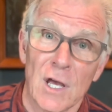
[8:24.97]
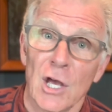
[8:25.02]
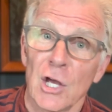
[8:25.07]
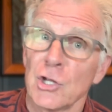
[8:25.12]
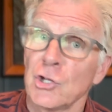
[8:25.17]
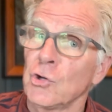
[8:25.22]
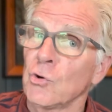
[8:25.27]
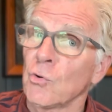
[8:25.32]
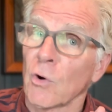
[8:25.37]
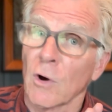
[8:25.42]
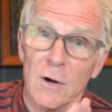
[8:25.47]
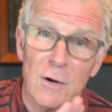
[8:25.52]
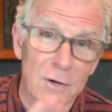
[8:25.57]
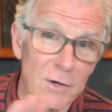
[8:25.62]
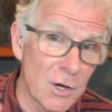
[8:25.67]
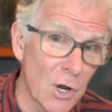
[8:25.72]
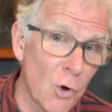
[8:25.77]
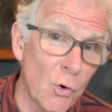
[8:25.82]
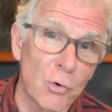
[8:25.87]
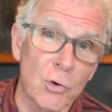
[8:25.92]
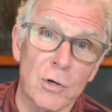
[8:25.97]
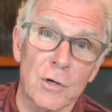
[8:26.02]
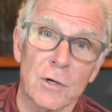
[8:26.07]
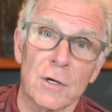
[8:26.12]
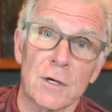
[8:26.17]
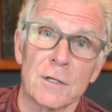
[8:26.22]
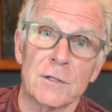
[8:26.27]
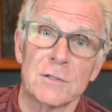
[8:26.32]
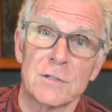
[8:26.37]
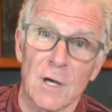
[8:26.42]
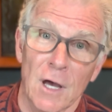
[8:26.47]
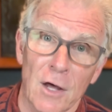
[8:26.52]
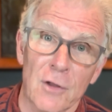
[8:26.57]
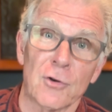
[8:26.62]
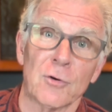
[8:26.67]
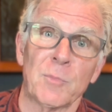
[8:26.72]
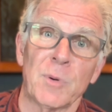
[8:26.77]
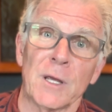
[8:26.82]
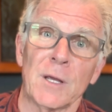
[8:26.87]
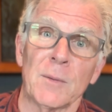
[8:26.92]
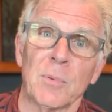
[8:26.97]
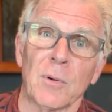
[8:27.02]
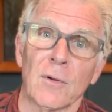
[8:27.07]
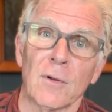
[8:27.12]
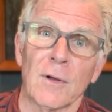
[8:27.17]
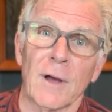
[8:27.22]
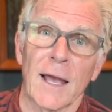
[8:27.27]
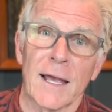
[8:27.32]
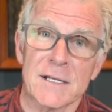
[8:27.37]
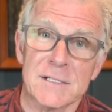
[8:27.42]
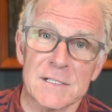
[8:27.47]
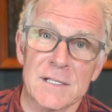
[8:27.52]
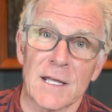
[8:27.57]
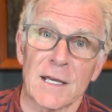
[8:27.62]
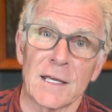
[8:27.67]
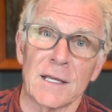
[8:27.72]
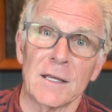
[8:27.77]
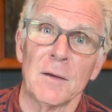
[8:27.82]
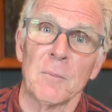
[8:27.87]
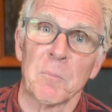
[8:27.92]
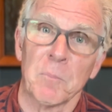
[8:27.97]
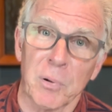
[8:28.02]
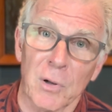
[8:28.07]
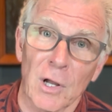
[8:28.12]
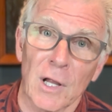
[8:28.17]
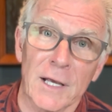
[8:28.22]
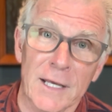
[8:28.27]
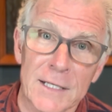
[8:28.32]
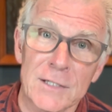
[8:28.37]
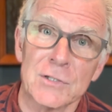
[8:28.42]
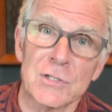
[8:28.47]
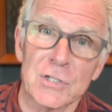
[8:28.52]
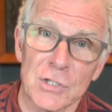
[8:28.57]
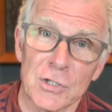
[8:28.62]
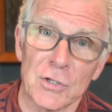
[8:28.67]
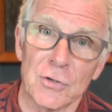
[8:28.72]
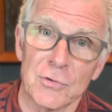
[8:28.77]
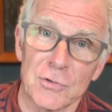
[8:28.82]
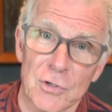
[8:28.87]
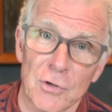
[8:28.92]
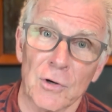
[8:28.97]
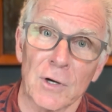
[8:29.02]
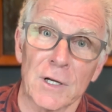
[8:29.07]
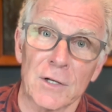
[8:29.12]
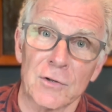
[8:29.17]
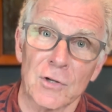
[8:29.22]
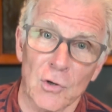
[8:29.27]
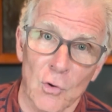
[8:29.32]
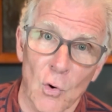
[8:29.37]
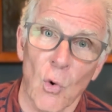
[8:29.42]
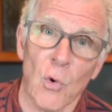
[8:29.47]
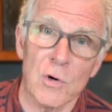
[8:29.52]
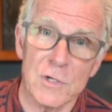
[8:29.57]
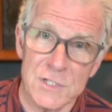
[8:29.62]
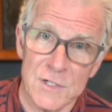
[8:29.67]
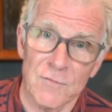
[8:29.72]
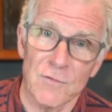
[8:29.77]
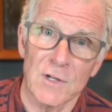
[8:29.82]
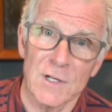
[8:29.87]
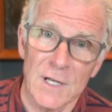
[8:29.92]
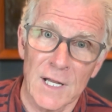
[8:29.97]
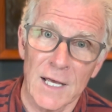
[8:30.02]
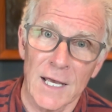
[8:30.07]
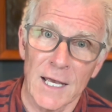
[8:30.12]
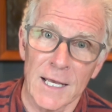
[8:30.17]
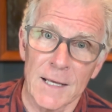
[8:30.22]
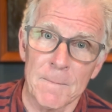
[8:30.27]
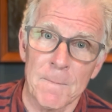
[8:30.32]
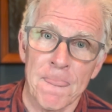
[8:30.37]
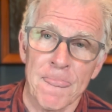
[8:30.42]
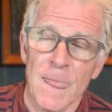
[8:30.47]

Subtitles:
you are no good to other people as they plug into you during the course of the day.